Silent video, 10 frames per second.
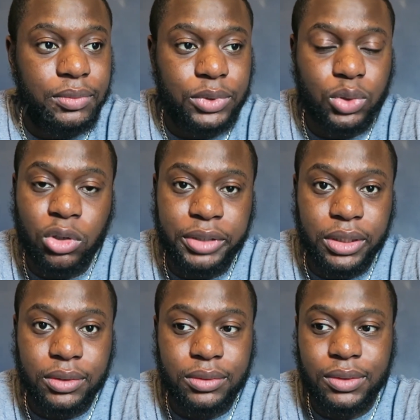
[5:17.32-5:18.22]

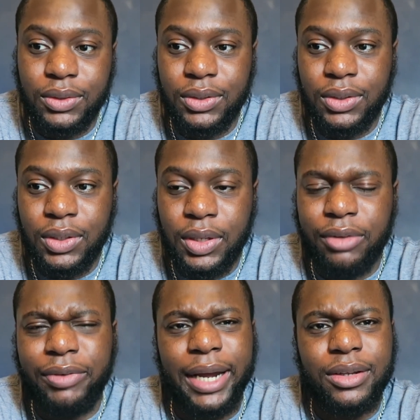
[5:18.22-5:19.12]
Story.
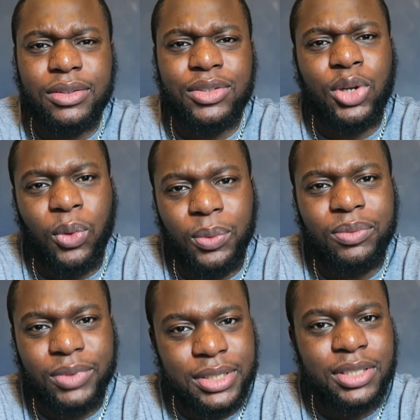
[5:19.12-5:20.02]
Right, so
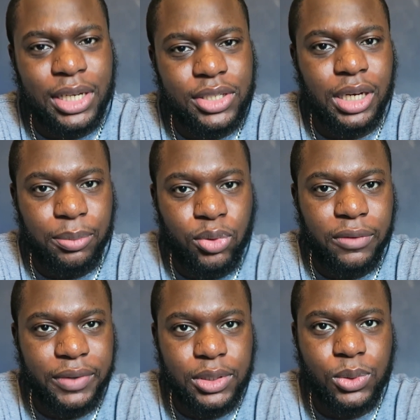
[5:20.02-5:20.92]
this is actually an
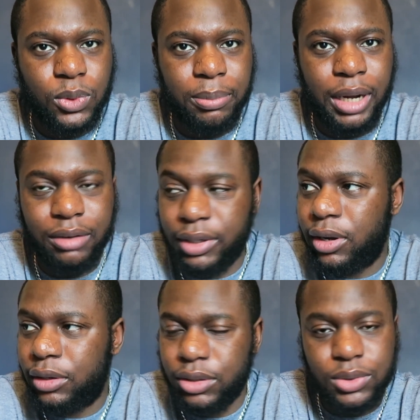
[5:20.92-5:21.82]
important thing to talk about
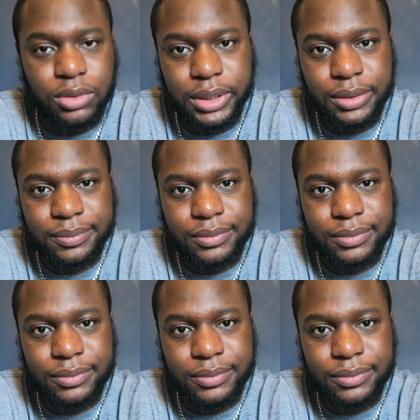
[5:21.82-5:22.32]
regarding the story.